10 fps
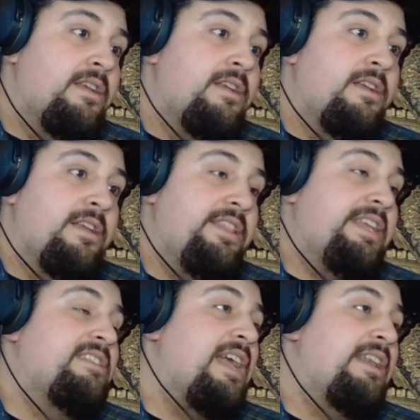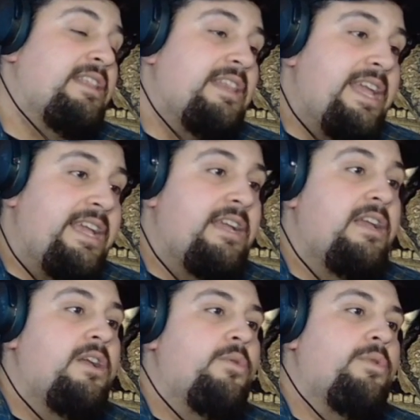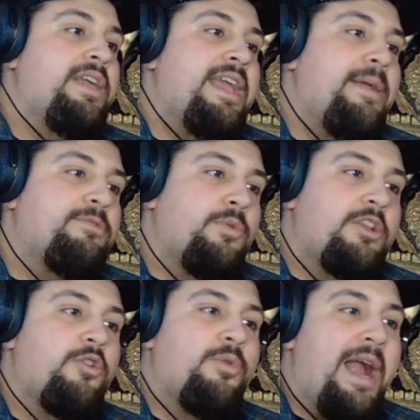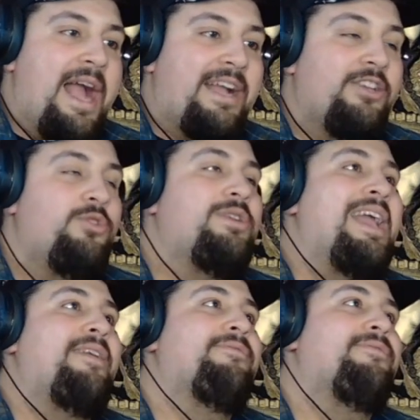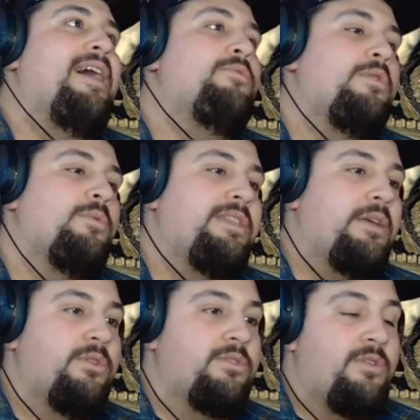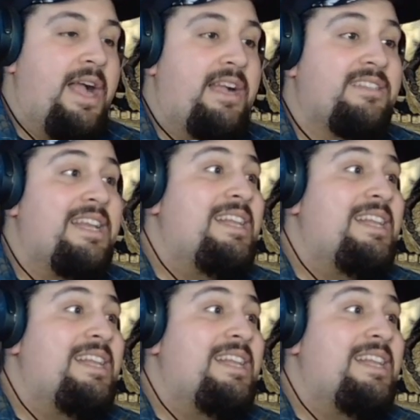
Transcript: and the inside of the leg where the hips would crack. You can't find one without those cracks.